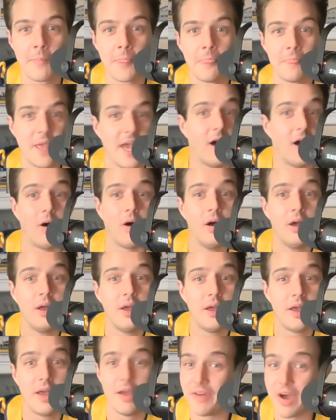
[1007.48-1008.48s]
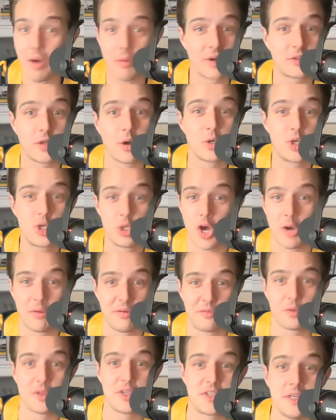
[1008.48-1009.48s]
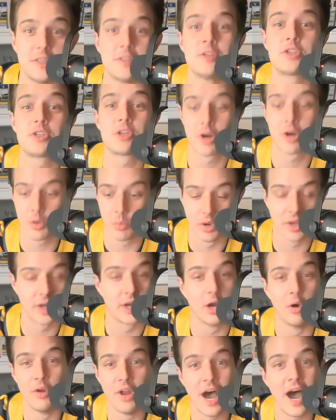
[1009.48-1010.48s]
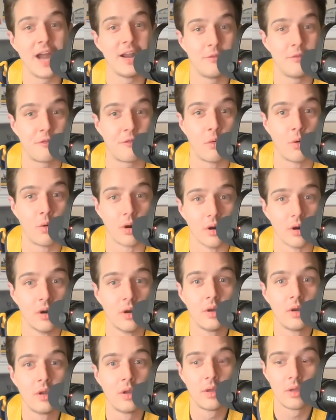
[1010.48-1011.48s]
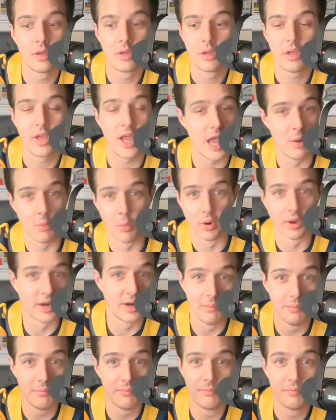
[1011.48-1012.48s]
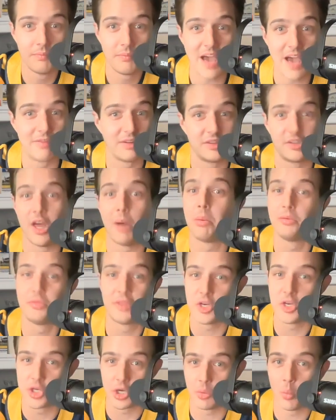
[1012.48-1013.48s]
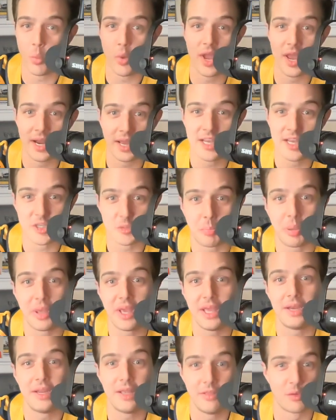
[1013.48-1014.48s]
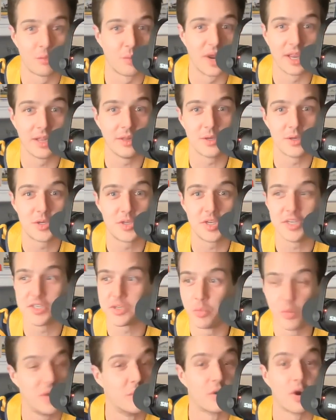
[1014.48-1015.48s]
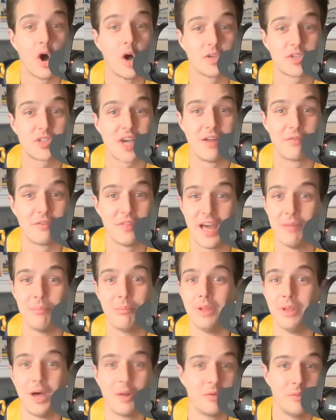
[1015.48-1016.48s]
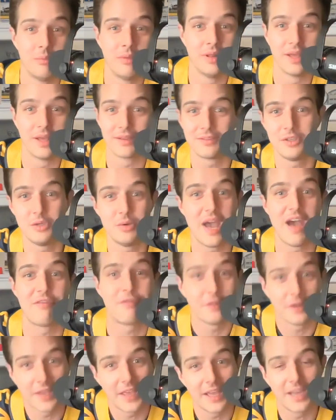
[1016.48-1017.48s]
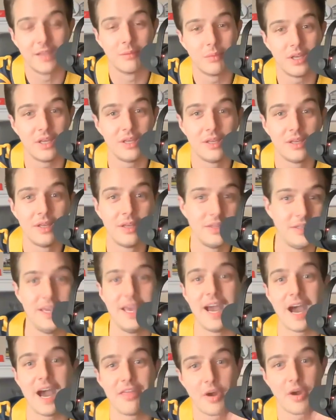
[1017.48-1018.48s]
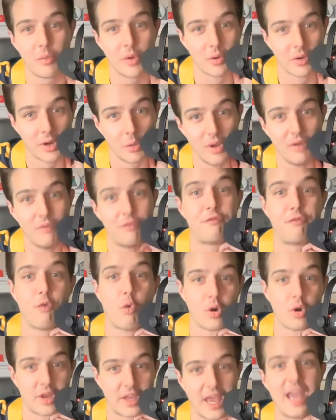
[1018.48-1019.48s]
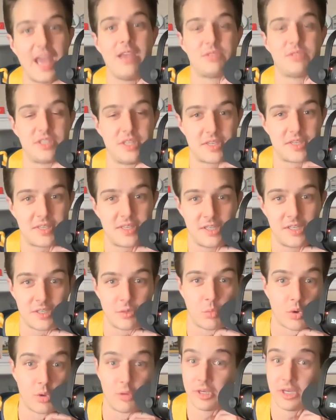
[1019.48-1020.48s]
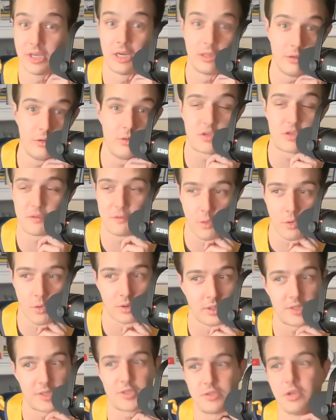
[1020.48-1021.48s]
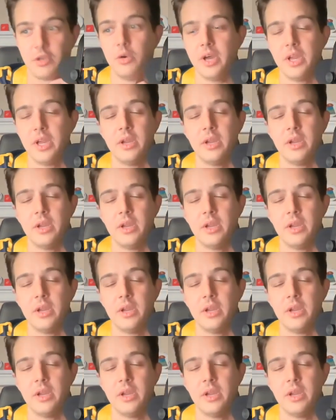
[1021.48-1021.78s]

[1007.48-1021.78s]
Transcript: Hell, if I would have told you all before the season started, we're going to go 9-4, and we're going to have a double-digit win against Pitt in the regular season, we would all sign for that in blood. We'd have been like, you effing kidding me? Yeah, I thought we were going to win 4 games this season. We're only going to lose 4. Let's do it.